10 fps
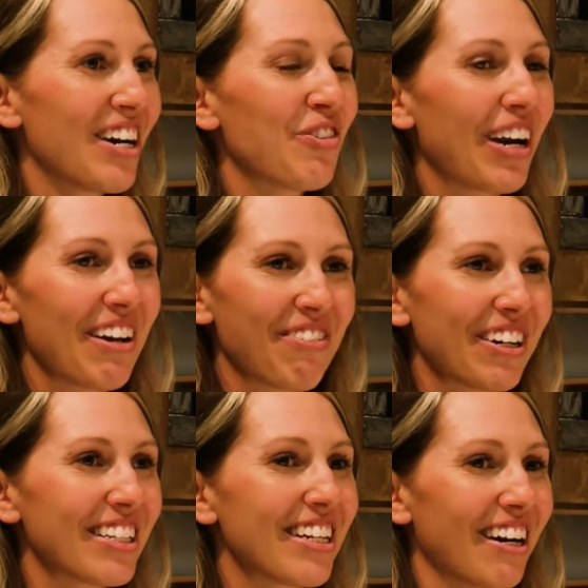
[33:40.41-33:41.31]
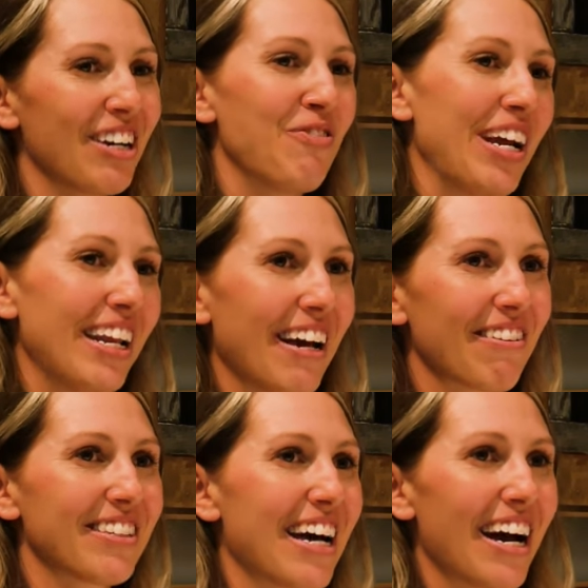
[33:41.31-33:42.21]
When I first started painting
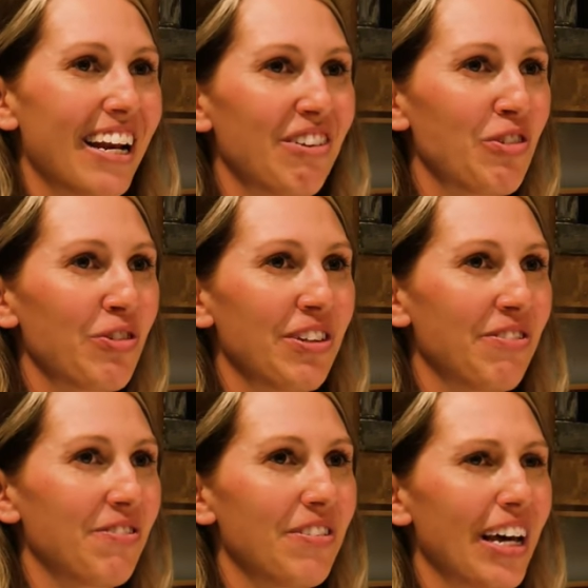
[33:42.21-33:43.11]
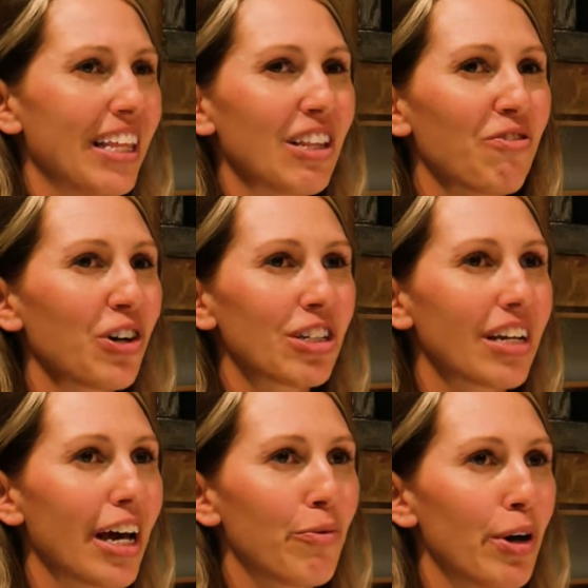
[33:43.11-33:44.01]
outside, I remember the, I think the first
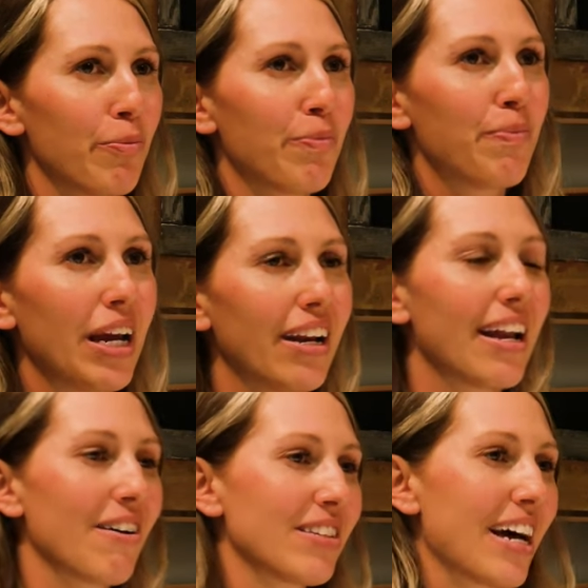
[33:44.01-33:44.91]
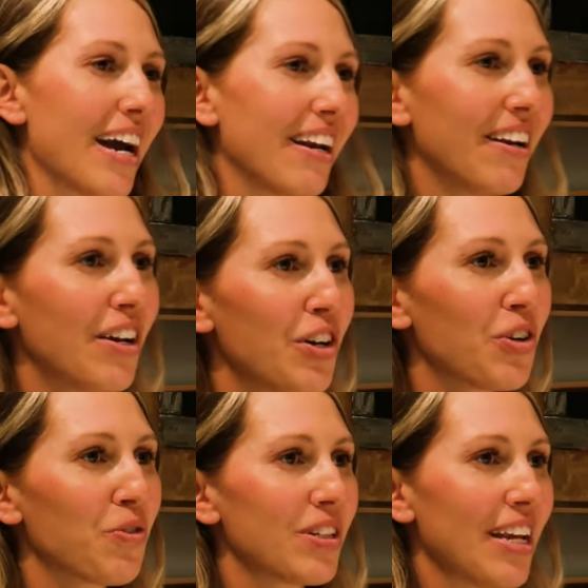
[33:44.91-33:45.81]
time I painted outside
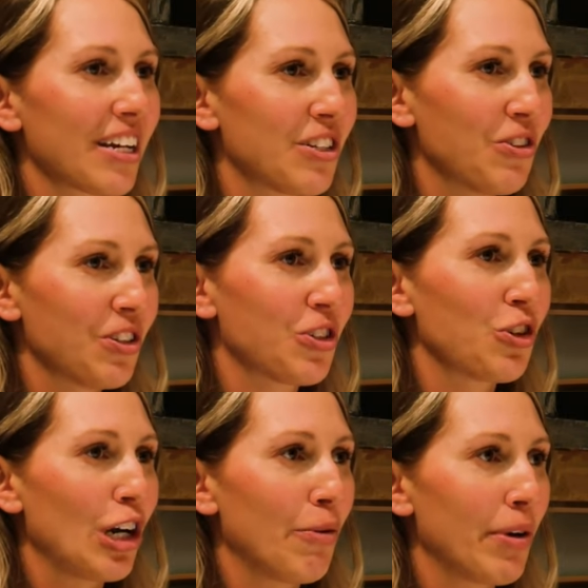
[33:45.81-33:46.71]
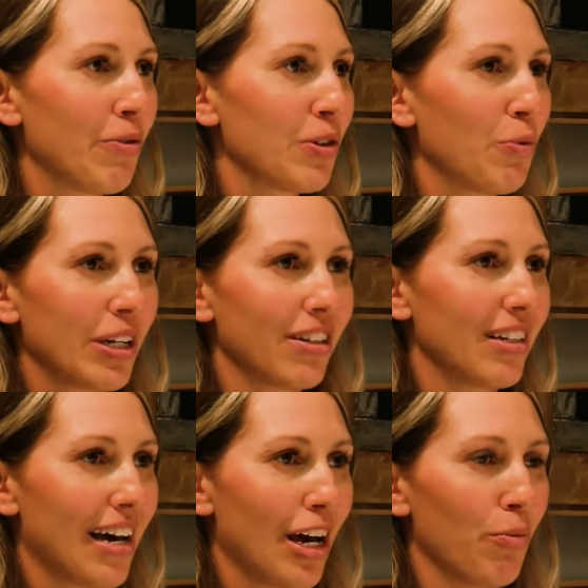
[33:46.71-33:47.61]
was next to a stream, and it was winter
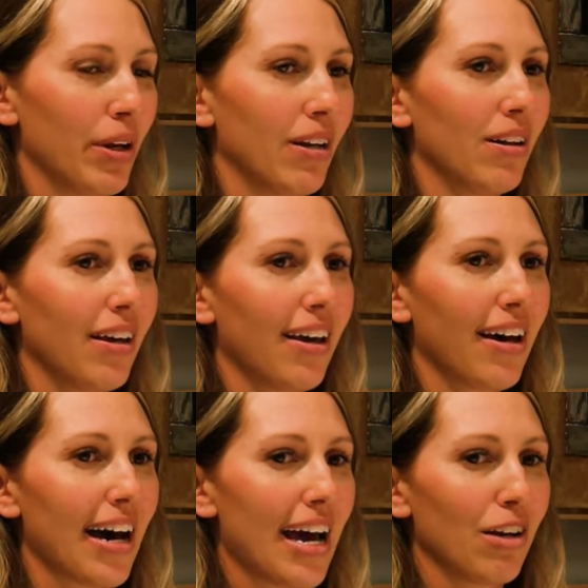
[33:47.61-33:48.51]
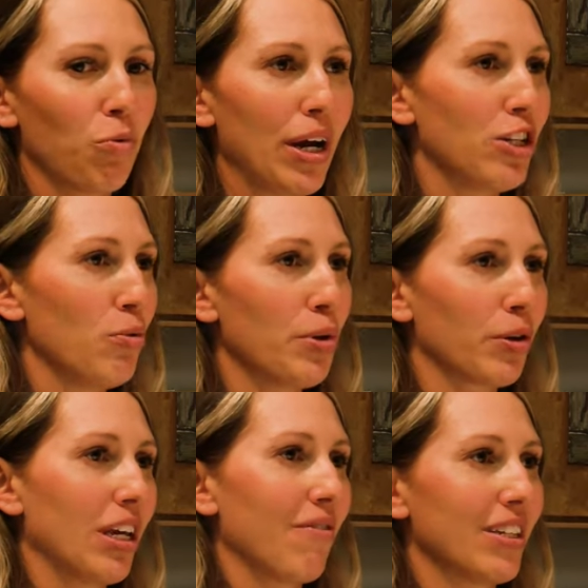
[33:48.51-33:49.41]
time, and I had way too
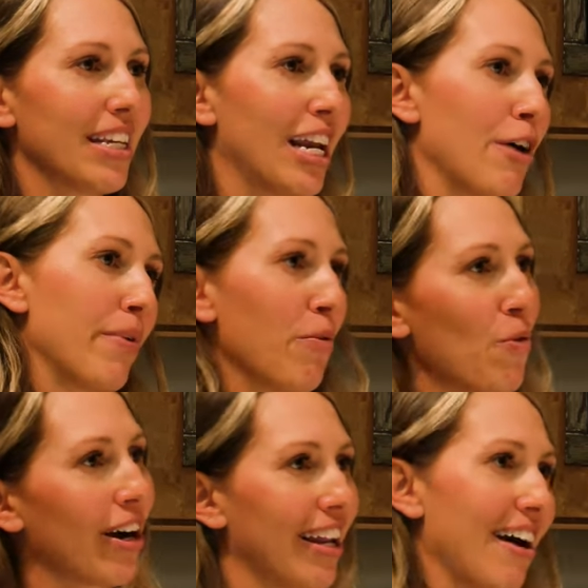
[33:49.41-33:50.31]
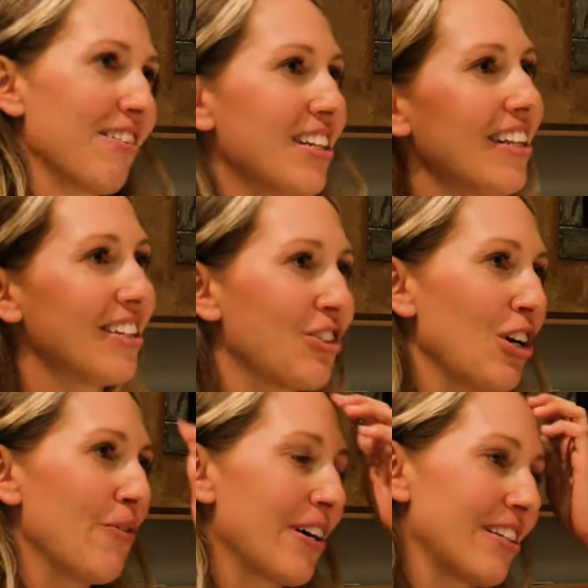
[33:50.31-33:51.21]
bulky of a setup, and I'm walking out to the
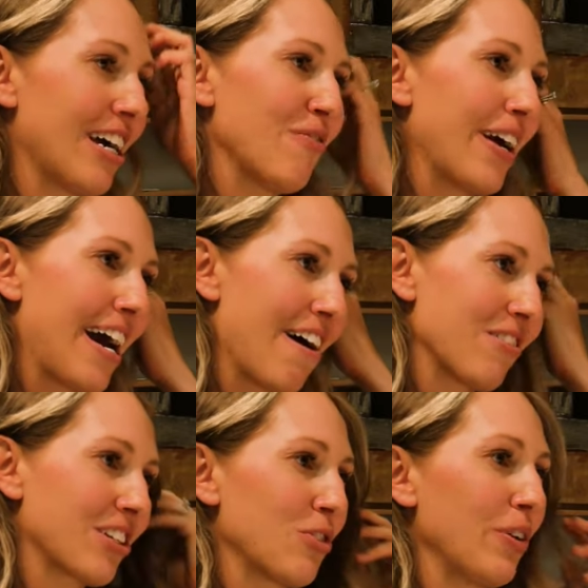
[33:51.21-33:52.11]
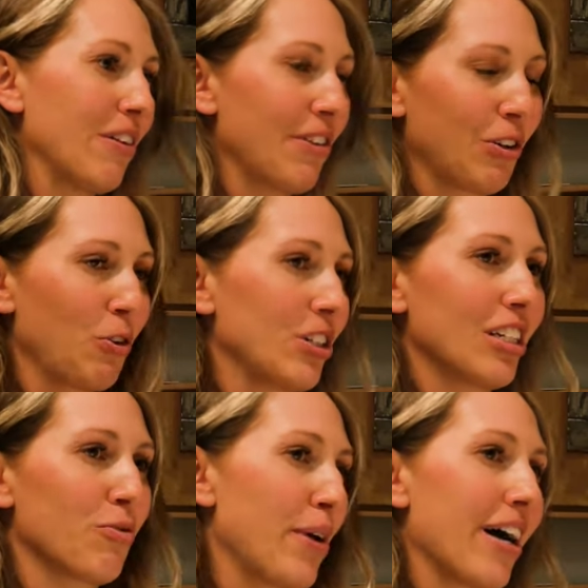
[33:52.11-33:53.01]
stream outside of my house because we live in a gorgeous
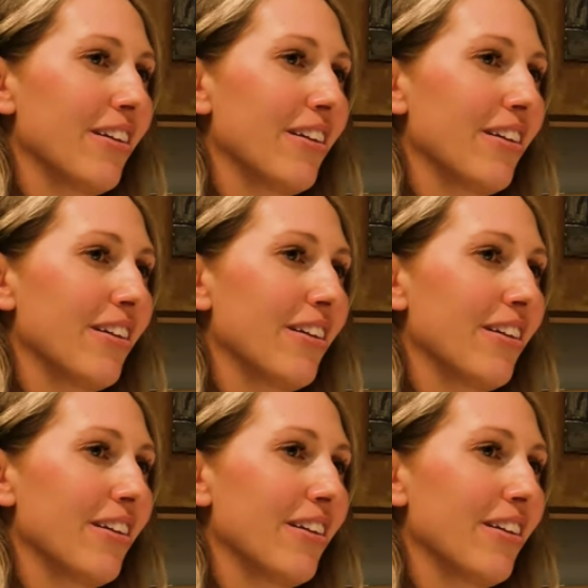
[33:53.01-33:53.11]
spot.